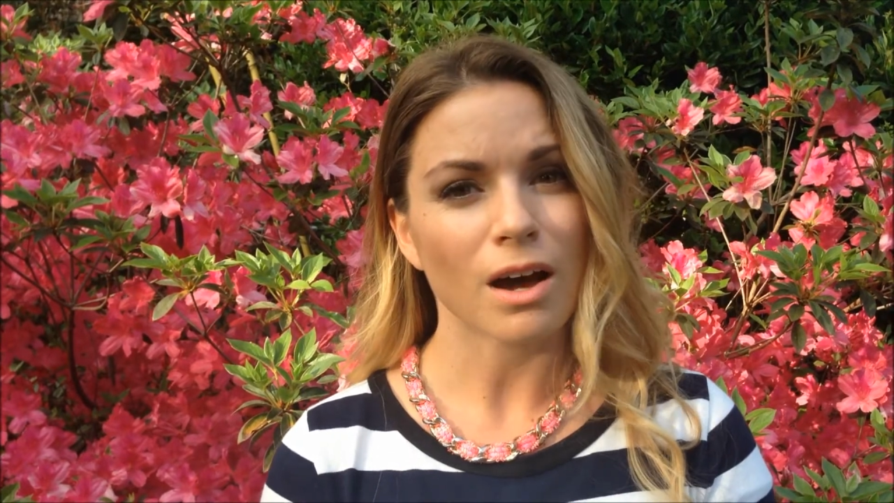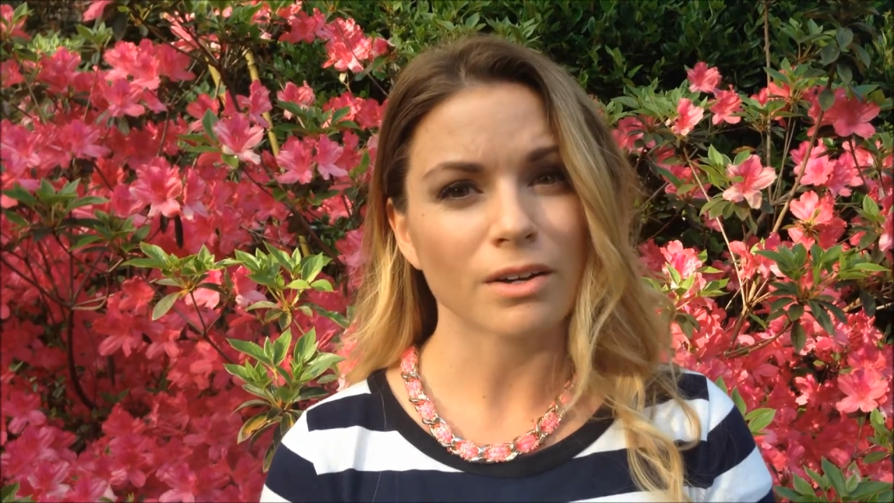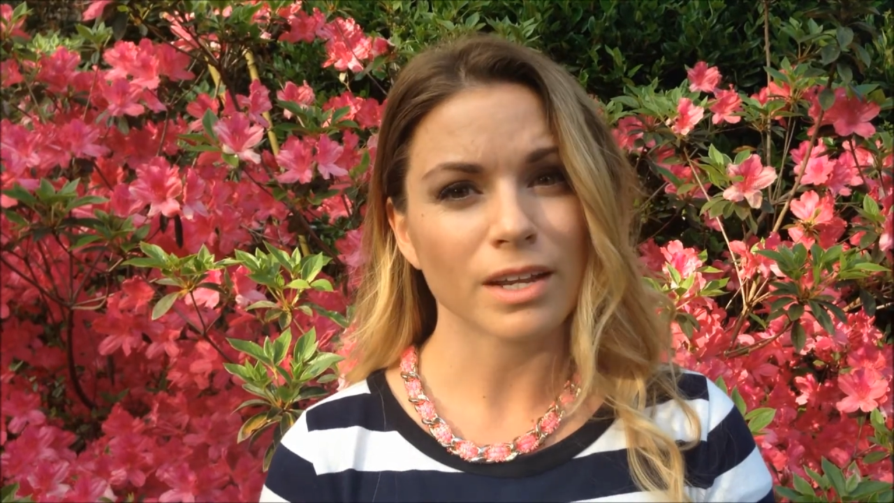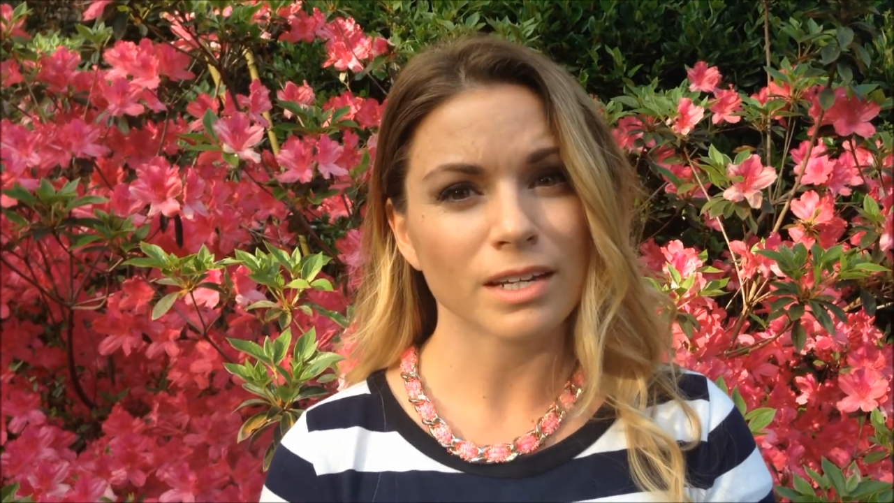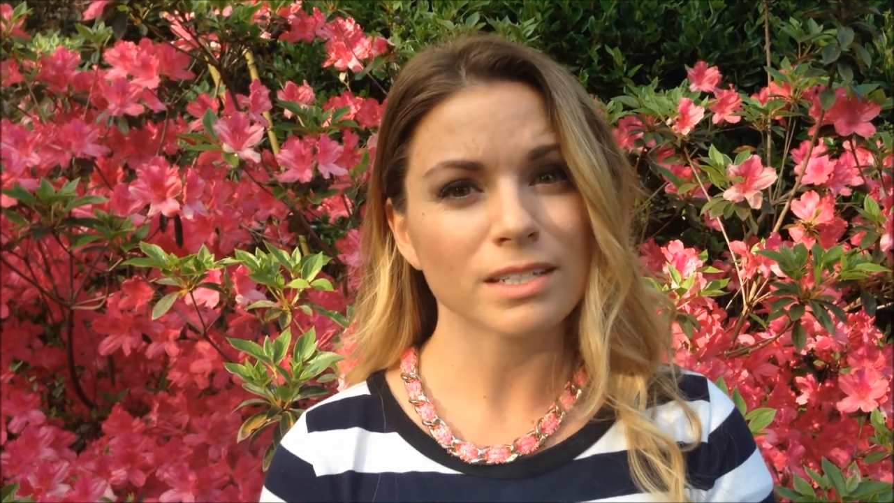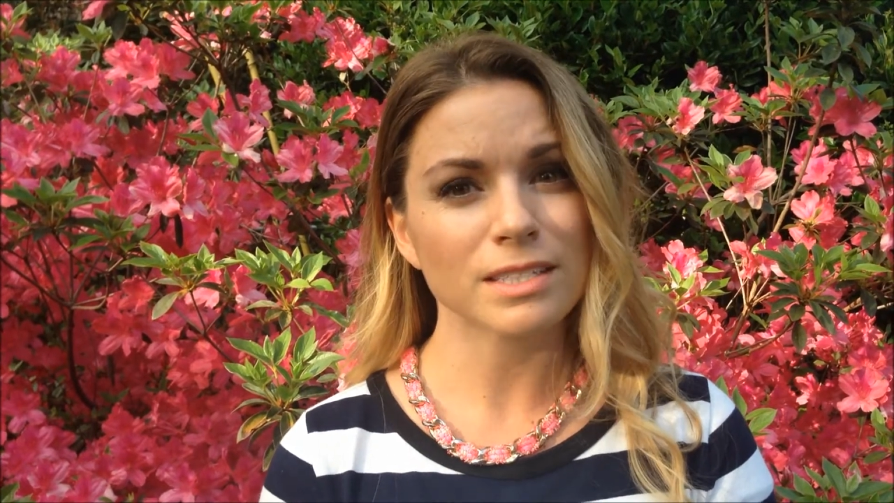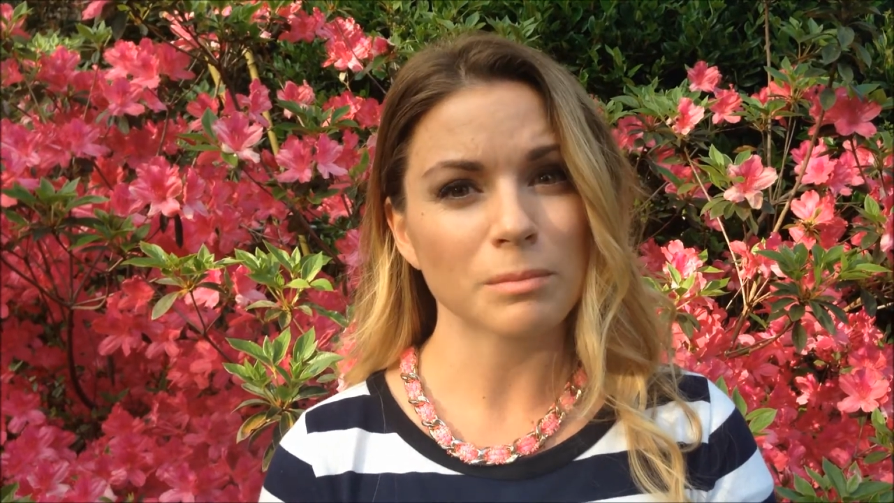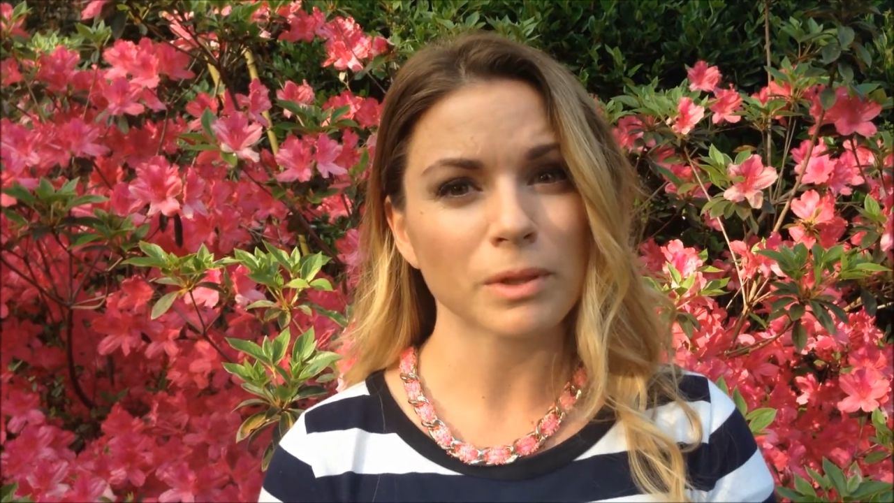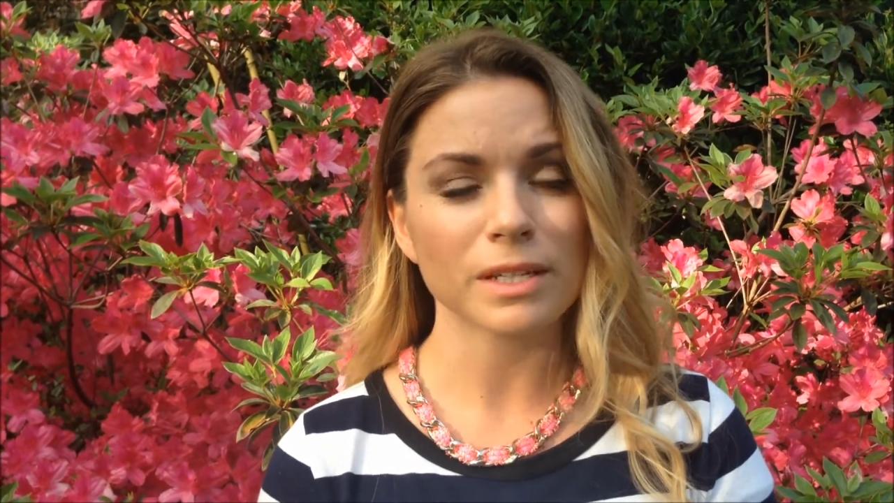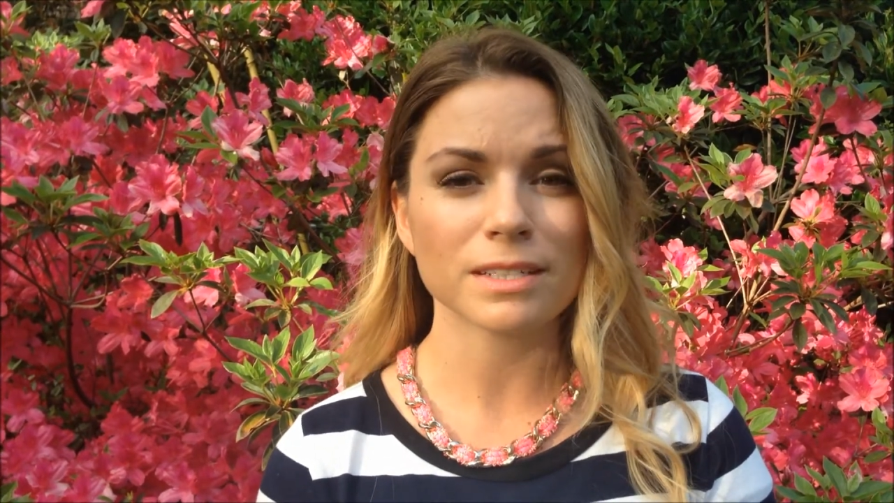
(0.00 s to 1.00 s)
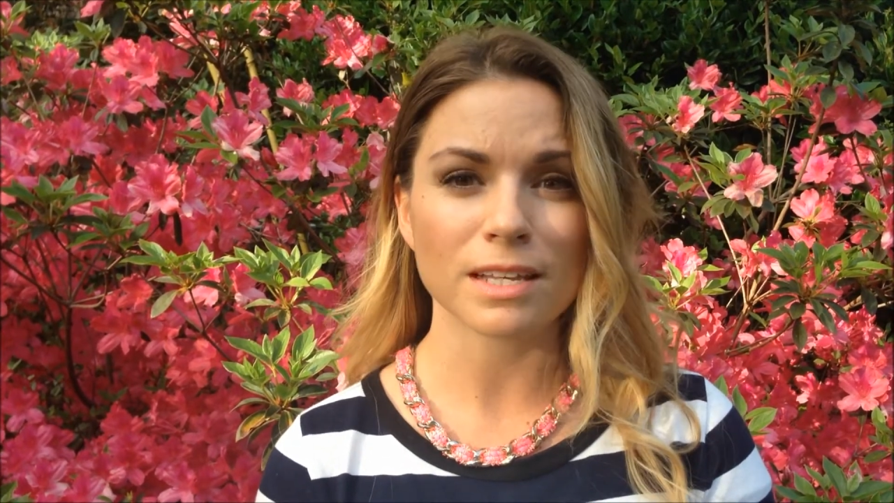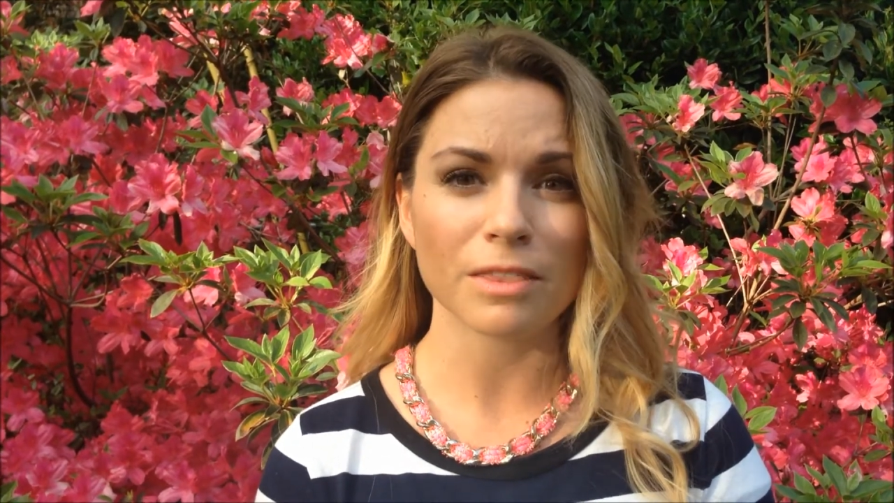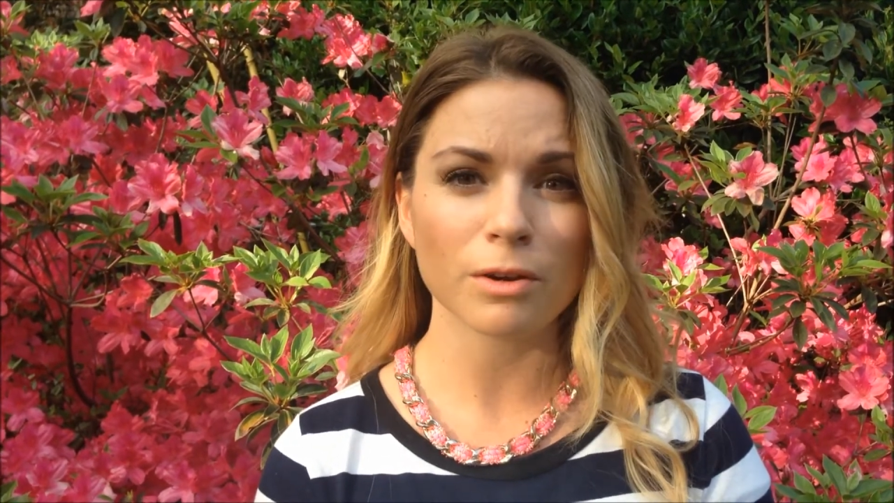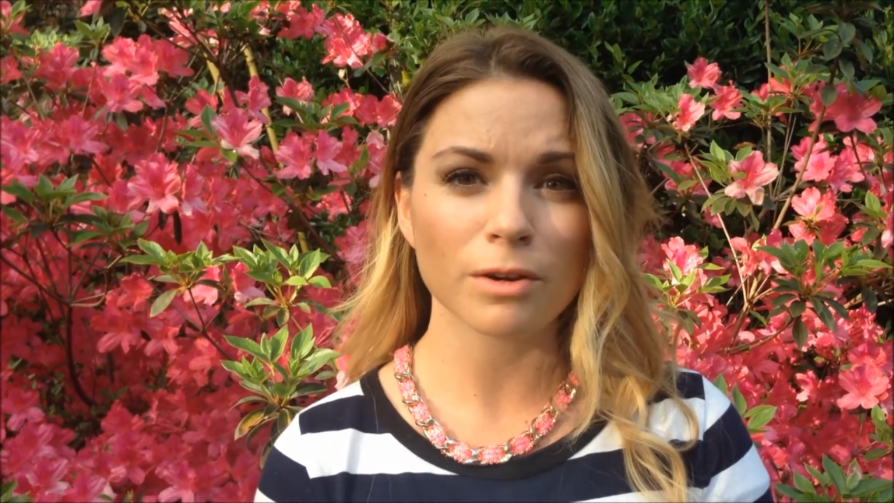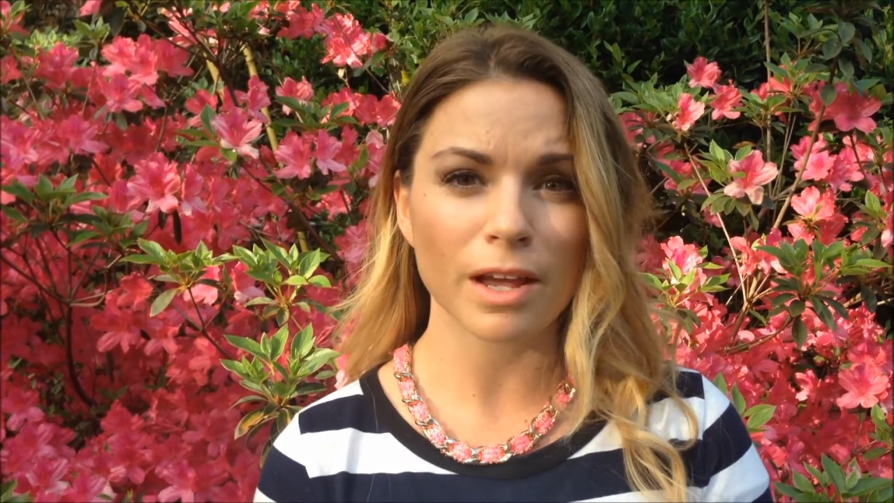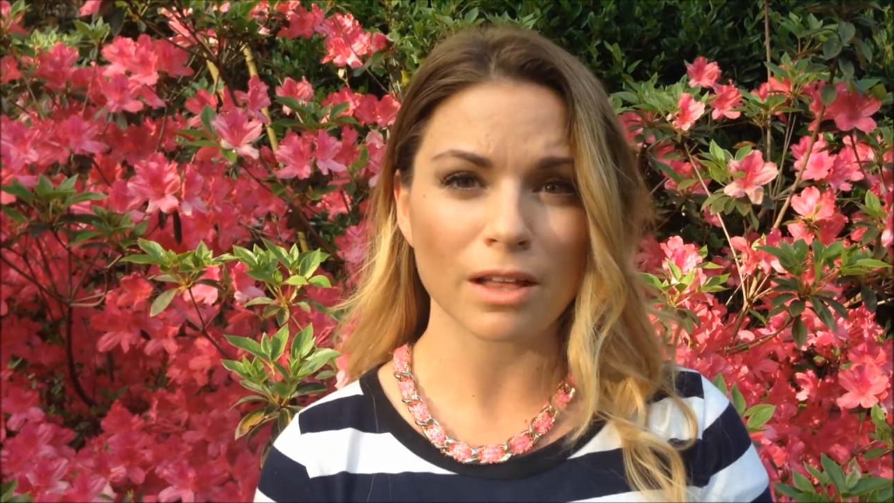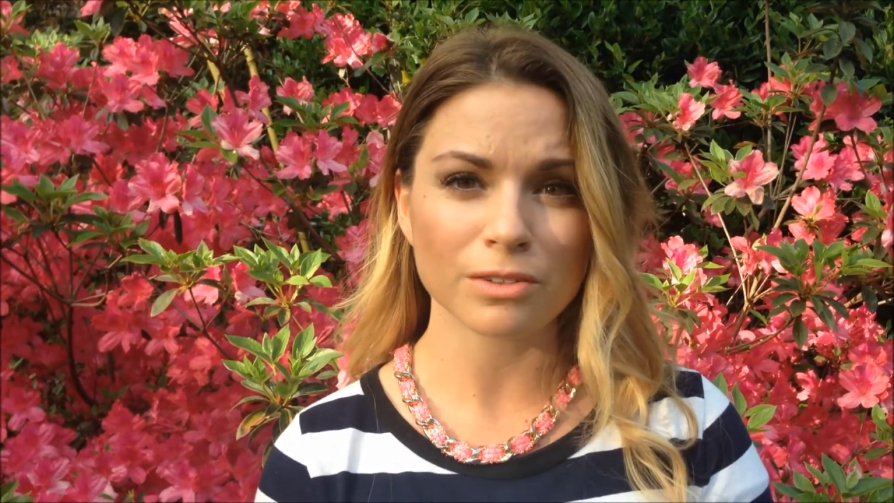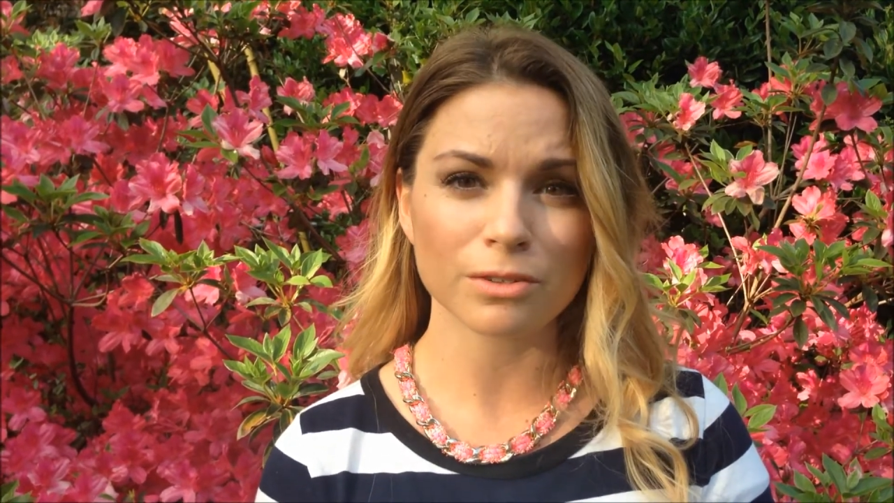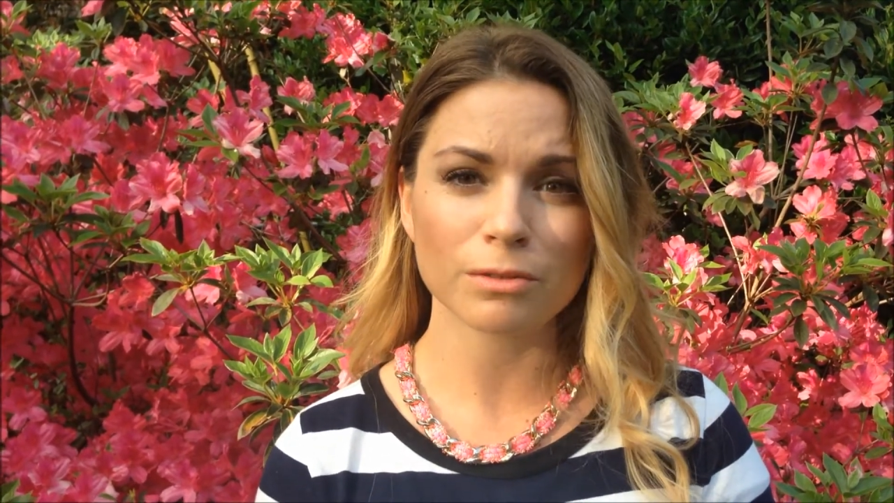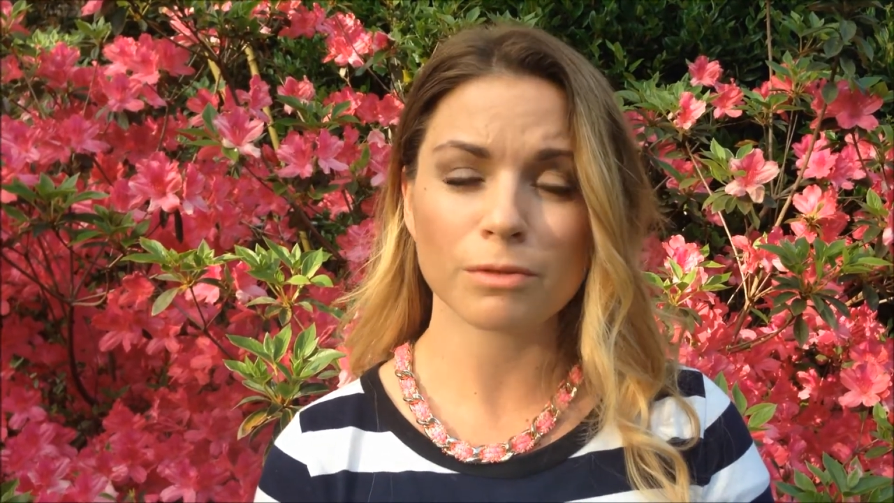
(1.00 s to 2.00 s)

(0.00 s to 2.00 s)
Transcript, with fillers: Our nannies simply set their calendar